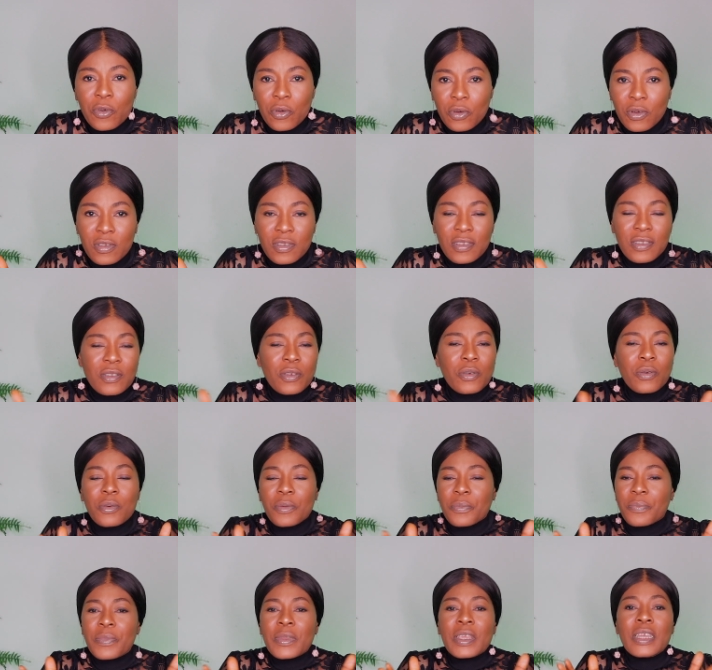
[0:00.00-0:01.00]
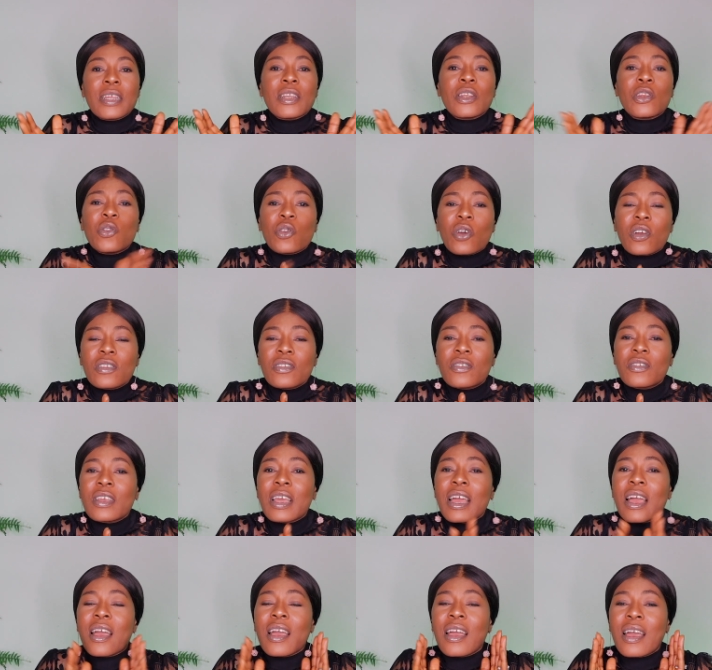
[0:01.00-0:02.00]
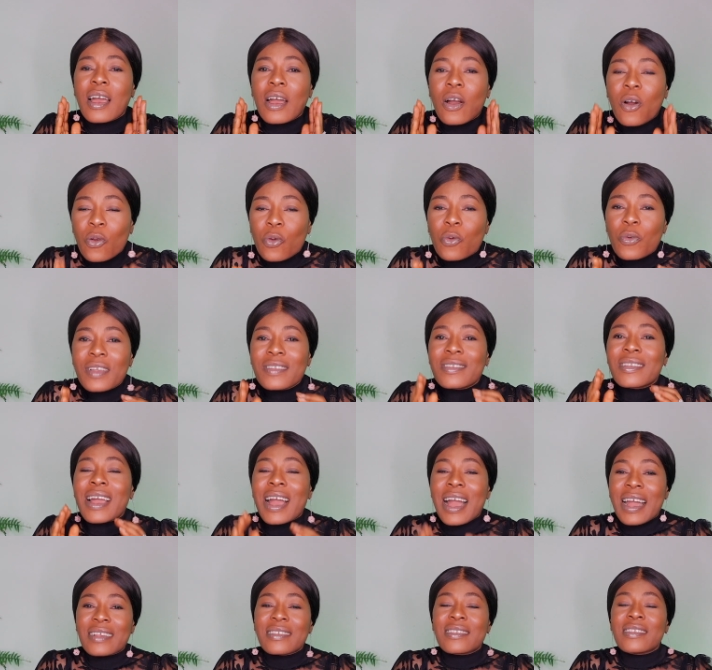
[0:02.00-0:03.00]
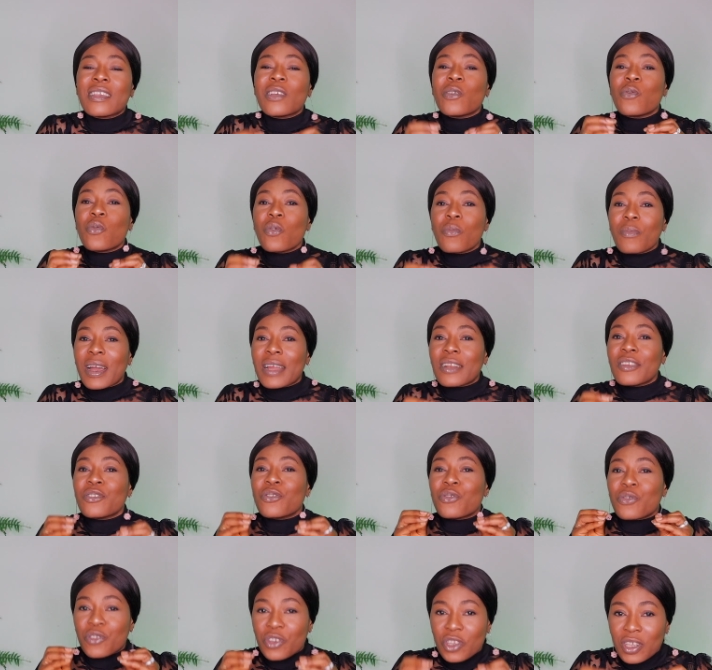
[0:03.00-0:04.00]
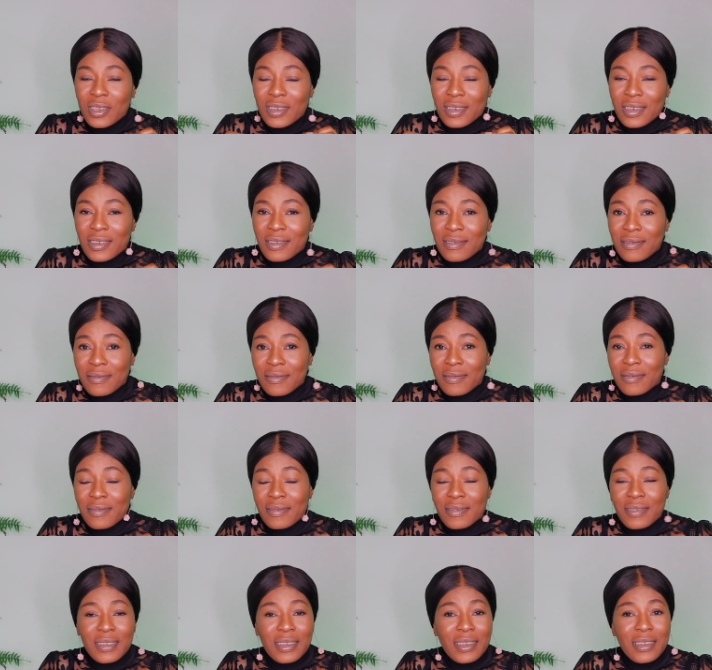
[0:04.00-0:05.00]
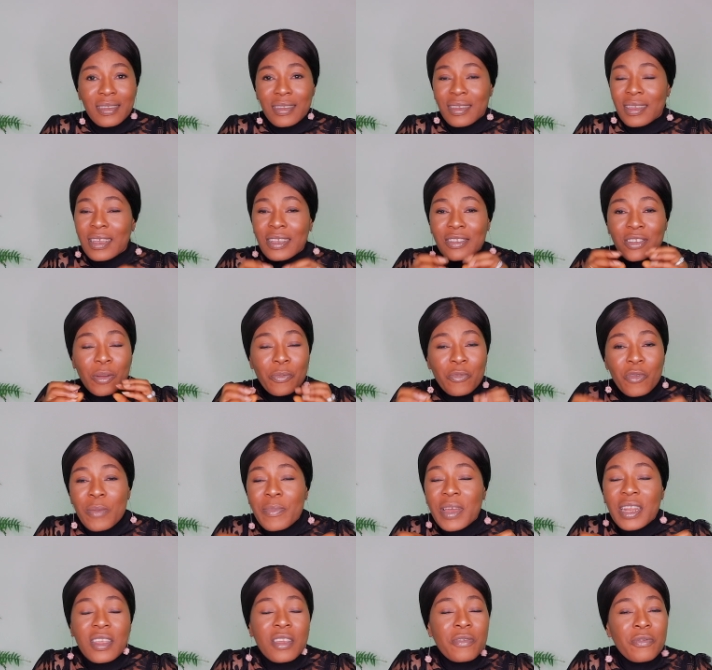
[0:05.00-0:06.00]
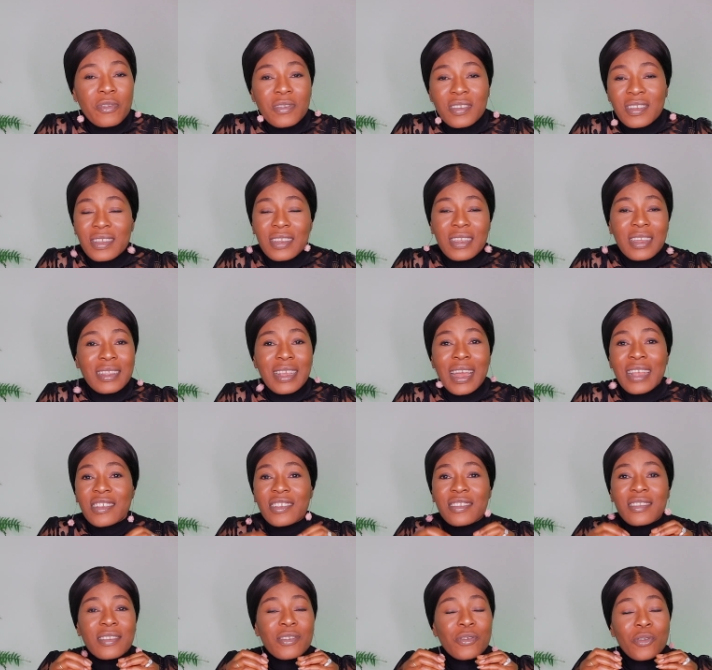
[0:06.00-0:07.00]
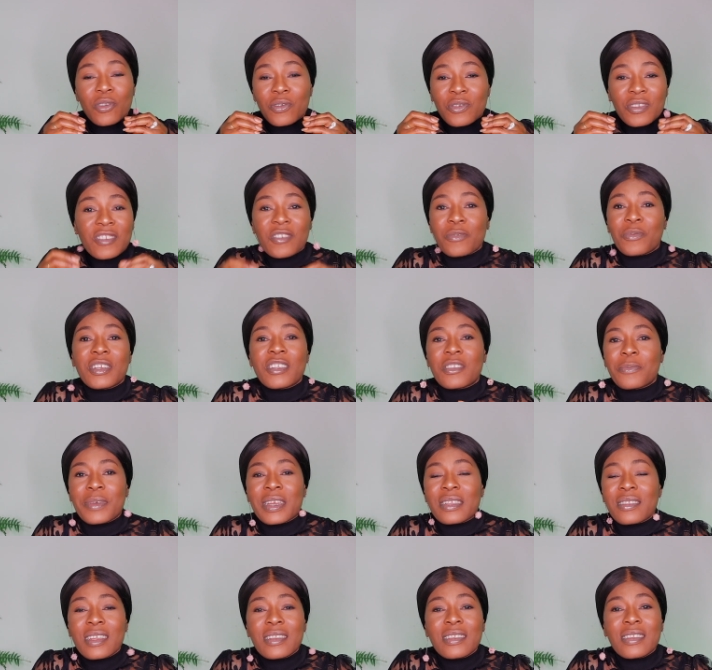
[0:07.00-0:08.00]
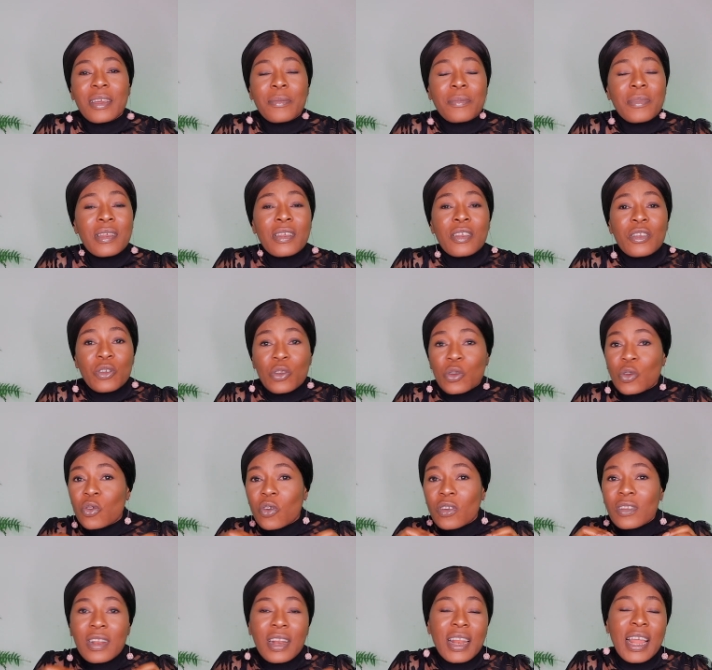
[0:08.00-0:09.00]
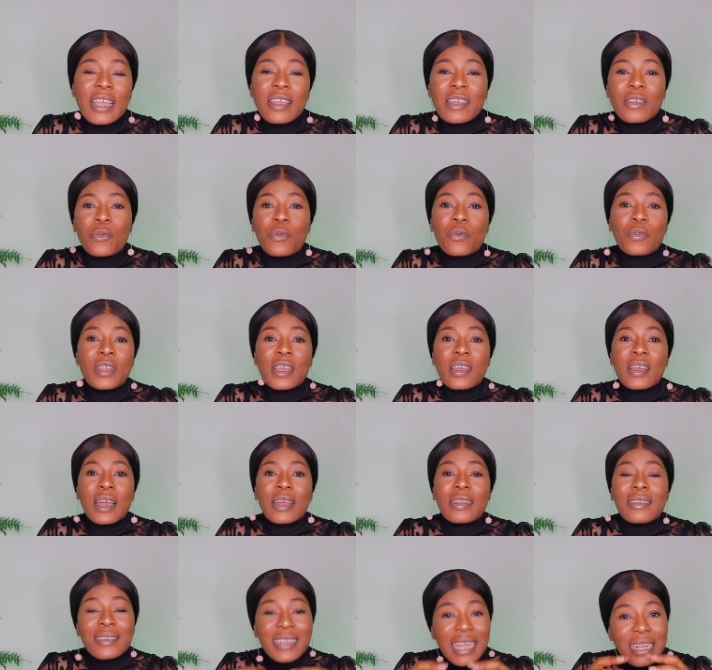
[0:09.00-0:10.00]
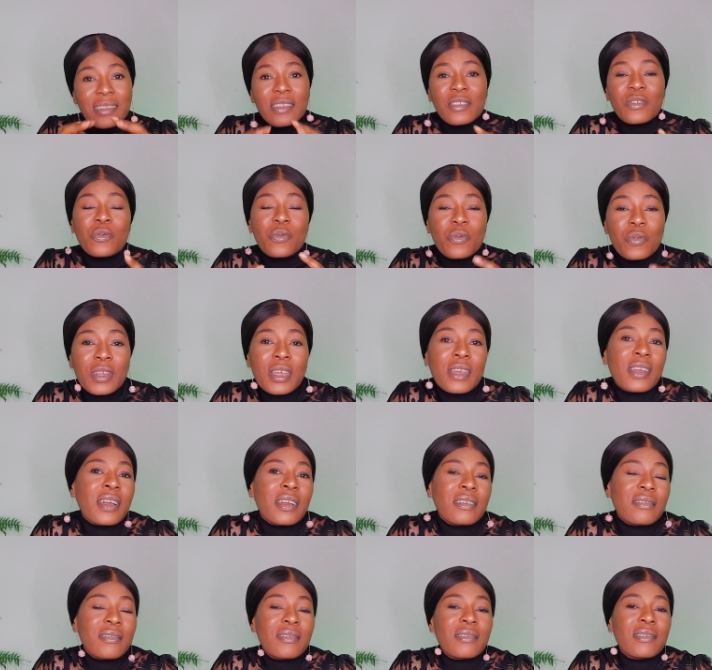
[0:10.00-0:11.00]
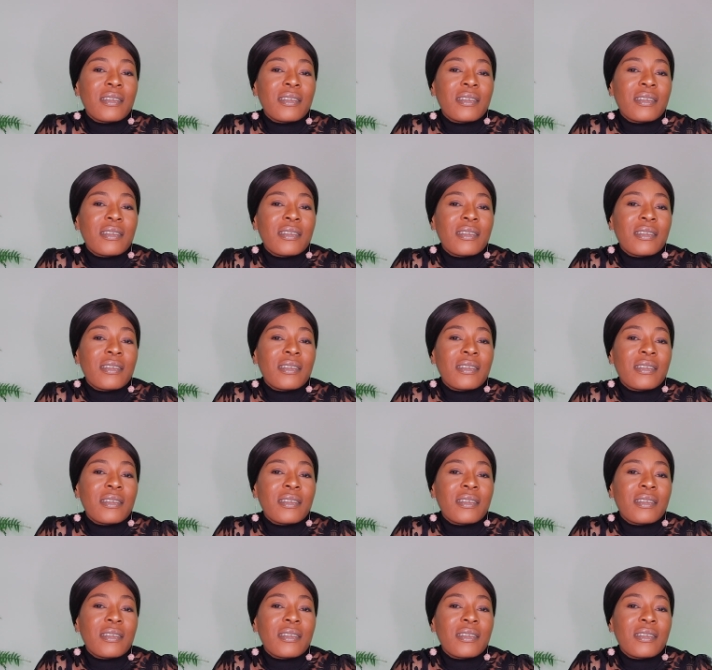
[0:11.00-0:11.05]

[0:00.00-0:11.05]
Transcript: for us. So don't always ask a woman to change. Some women even see it as you're disrespecting them. You don't like who they are. That is who they are.